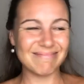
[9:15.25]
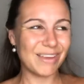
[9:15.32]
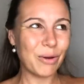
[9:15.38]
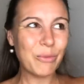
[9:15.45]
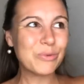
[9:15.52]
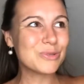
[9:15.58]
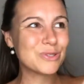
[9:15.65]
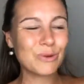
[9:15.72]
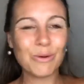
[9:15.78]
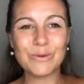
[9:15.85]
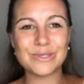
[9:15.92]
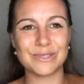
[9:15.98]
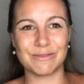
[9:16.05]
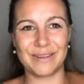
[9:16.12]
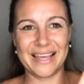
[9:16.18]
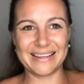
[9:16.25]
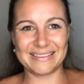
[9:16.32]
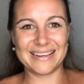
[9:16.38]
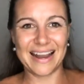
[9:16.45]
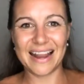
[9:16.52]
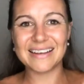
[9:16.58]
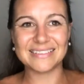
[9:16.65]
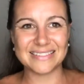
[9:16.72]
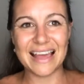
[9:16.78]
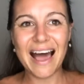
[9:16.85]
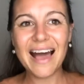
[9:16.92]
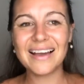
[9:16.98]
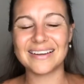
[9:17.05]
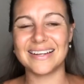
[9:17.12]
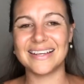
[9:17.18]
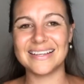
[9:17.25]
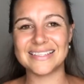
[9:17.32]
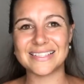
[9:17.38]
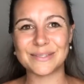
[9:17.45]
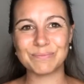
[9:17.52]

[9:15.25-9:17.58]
all sorts of darkness,